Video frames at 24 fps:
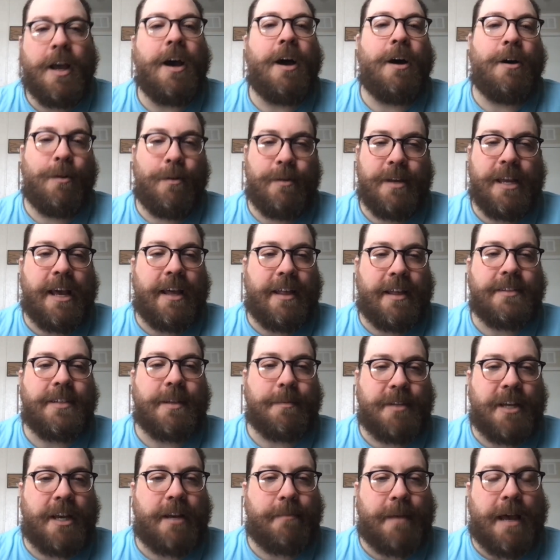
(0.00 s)
Oh yeah, that's
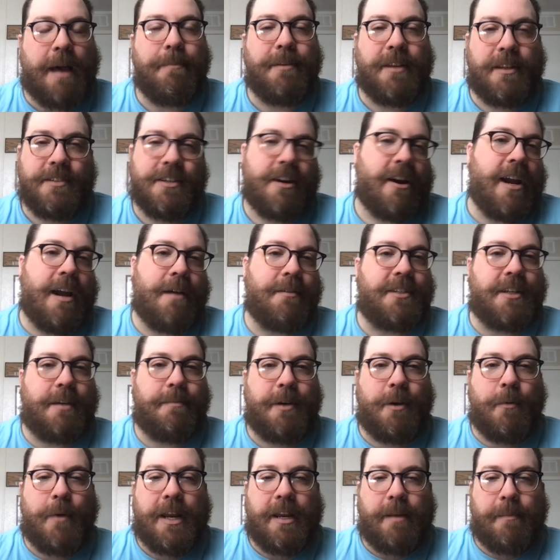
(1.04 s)
what I'm talking about. Sorry, I was
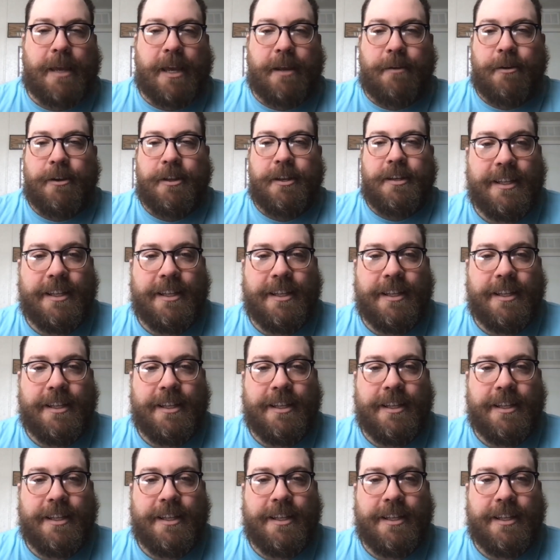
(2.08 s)
talking about Wedding Banquet.